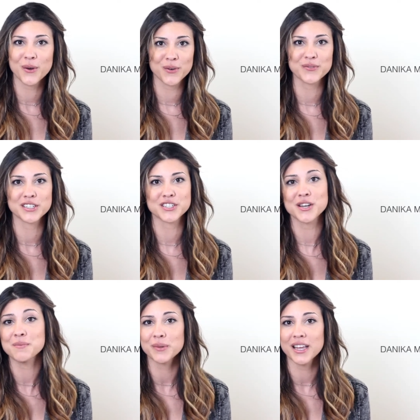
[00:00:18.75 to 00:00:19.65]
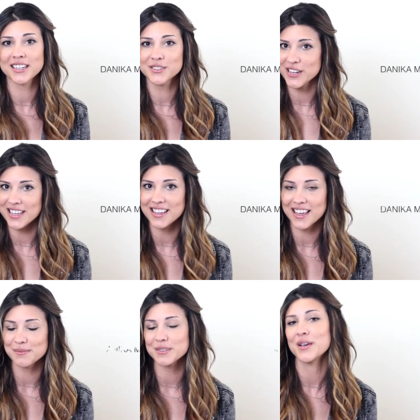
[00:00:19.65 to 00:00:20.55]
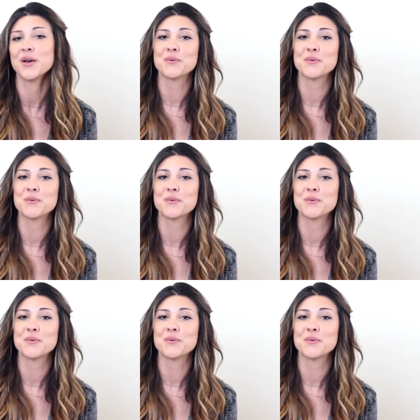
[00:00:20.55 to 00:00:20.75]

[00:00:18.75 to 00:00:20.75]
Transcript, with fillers: Eurovision and playing drinking games.